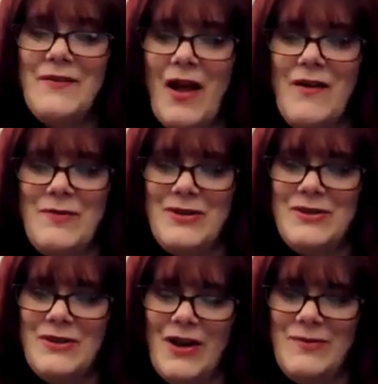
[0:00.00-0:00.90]

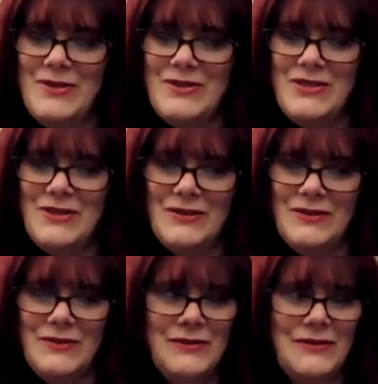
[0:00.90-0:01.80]
I've been
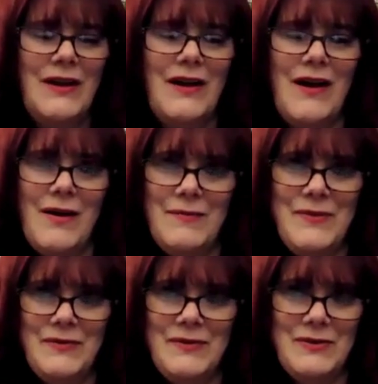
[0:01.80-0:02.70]
to
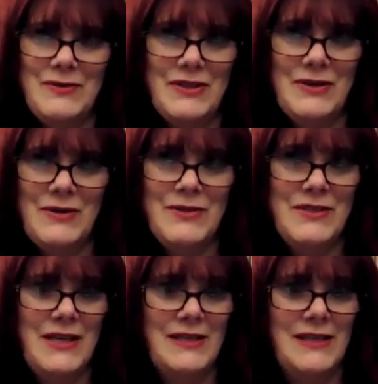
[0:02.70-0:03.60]
Nova Scotia
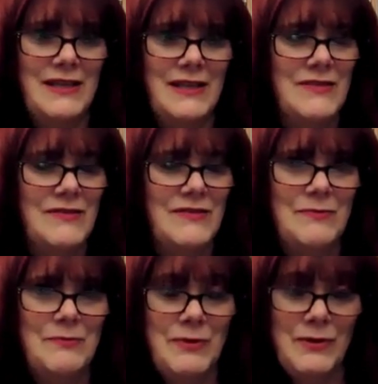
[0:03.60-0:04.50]
once, and it is
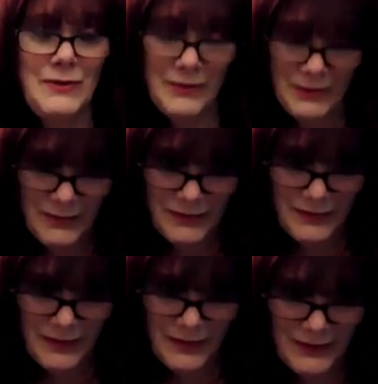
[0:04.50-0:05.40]

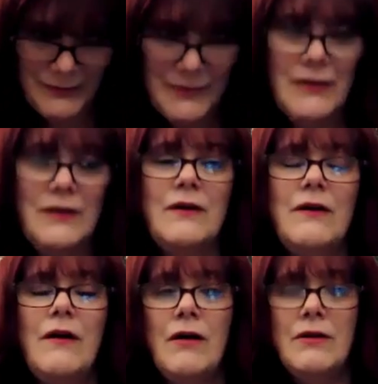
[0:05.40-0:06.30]
beautiful.
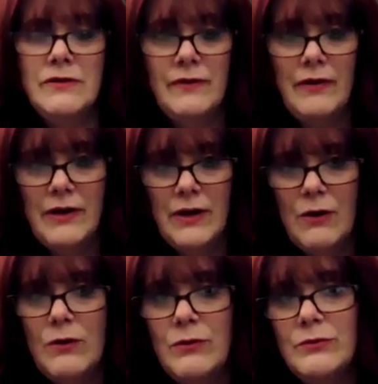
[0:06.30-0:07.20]
Also very
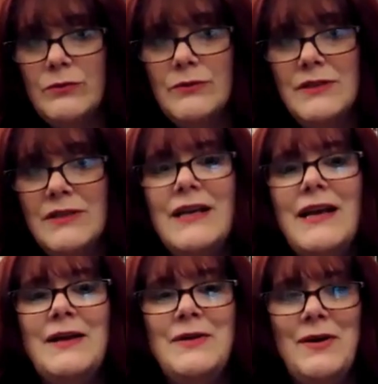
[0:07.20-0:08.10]
cold,
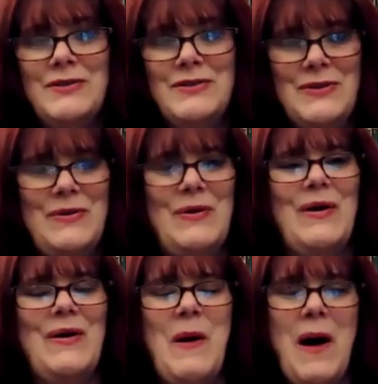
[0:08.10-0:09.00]
and also